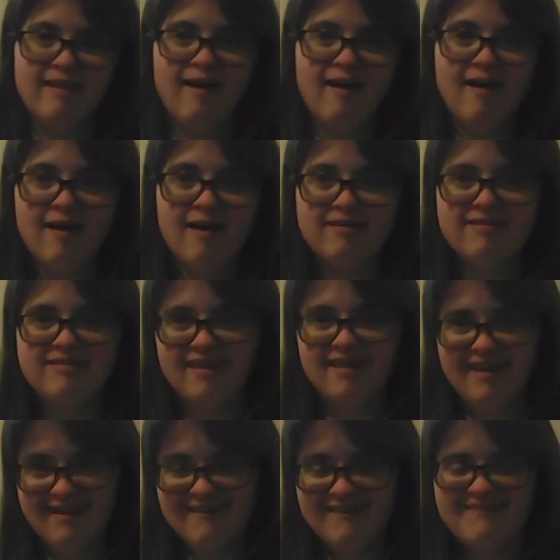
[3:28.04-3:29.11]

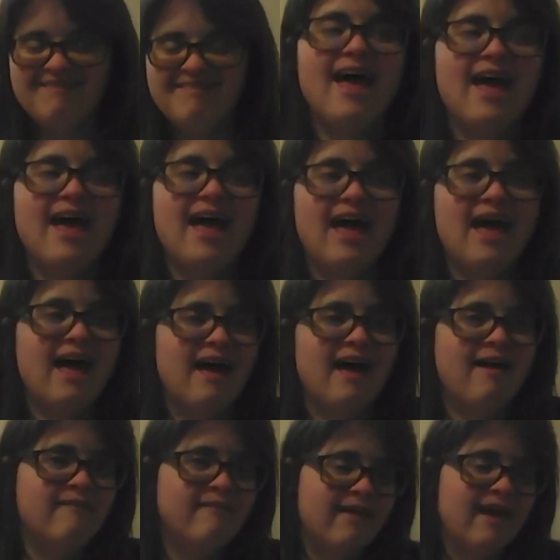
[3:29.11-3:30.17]
also
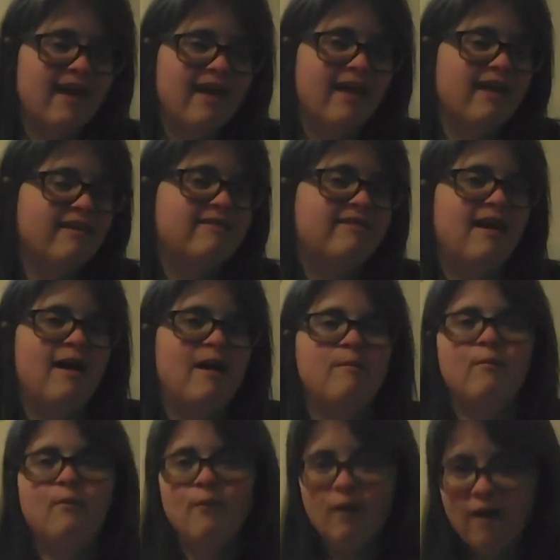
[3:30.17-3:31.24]
have
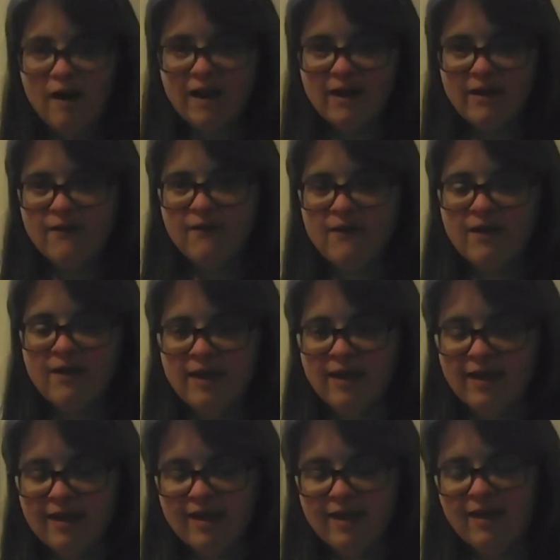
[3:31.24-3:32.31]
some water
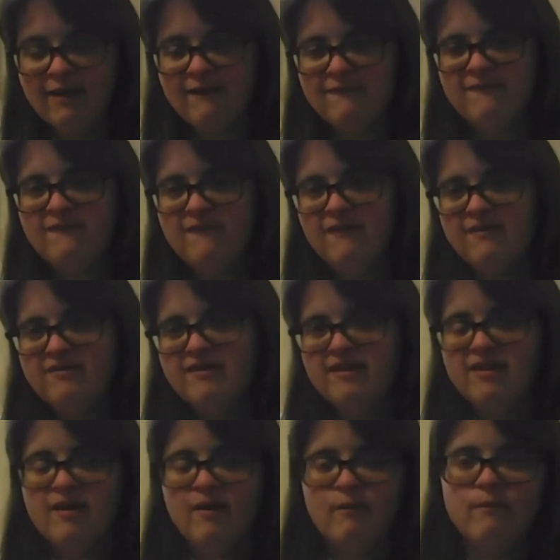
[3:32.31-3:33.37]
first
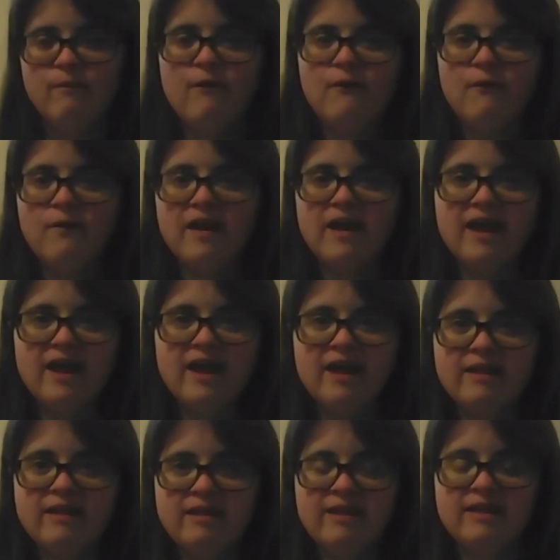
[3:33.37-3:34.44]
in the
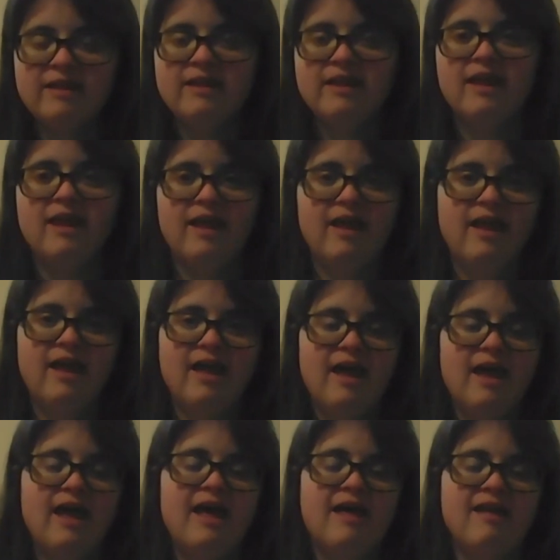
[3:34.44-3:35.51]
morning,
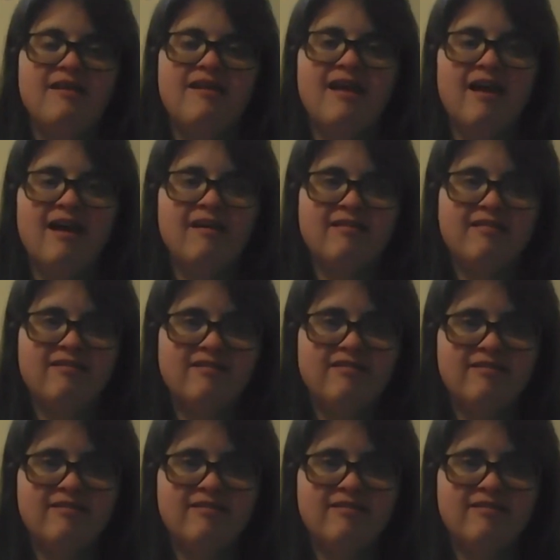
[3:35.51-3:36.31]
and just